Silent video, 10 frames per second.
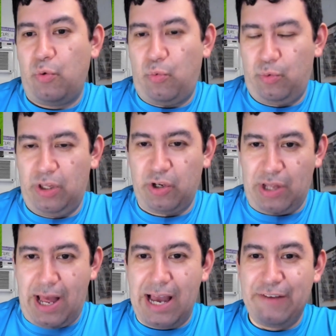Look,
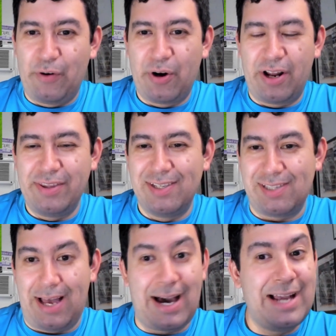I voted on this.
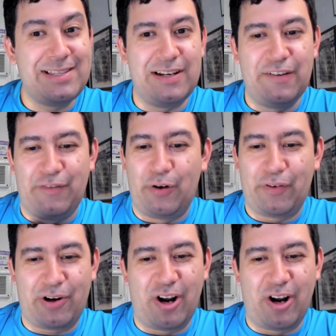I didn't vote for Connor